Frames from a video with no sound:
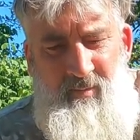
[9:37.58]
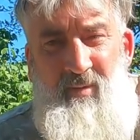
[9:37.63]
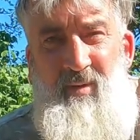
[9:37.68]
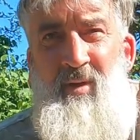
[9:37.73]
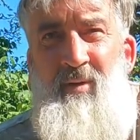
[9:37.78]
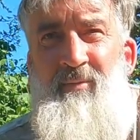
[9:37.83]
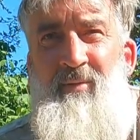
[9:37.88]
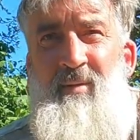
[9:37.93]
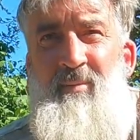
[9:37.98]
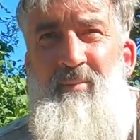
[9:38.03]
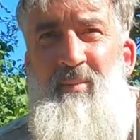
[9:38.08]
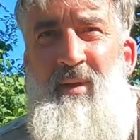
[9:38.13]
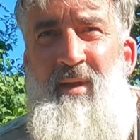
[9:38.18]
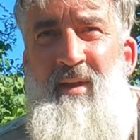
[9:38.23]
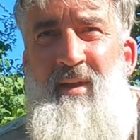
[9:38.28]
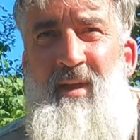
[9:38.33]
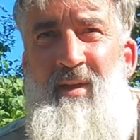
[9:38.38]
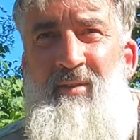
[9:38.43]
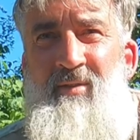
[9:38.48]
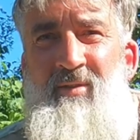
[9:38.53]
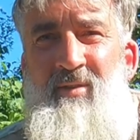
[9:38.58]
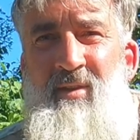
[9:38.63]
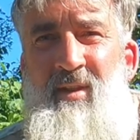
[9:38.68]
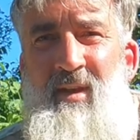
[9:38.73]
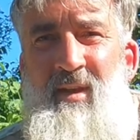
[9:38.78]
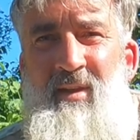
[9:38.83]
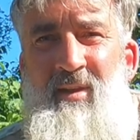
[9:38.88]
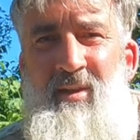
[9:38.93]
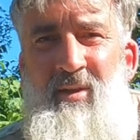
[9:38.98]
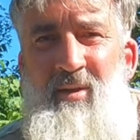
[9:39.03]
Nothing big
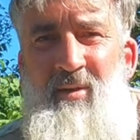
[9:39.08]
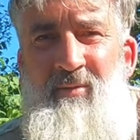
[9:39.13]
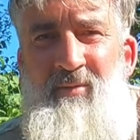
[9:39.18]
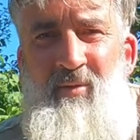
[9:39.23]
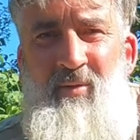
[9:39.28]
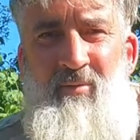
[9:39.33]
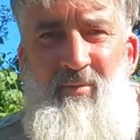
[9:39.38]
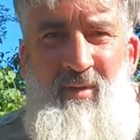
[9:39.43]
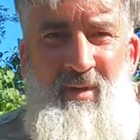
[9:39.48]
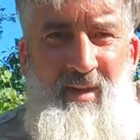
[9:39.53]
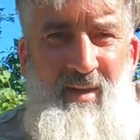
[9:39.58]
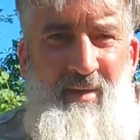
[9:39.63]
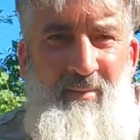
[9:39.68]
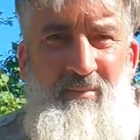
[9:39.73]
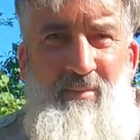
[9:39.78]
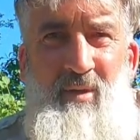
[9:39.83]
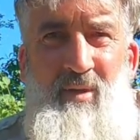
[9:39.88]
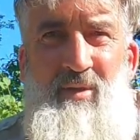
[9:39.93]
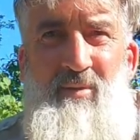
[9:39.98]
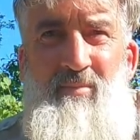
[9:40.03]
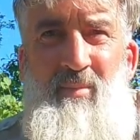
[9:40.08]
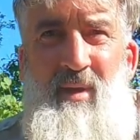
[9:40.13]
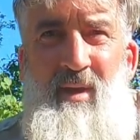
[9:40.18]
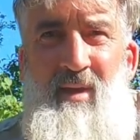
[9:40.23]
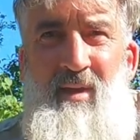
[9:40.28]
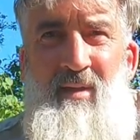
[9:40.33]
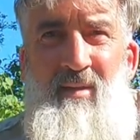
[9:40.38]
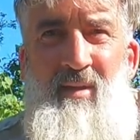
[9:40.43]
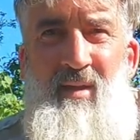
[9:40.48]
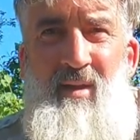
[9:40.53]
yesterday though. I've not really had much big.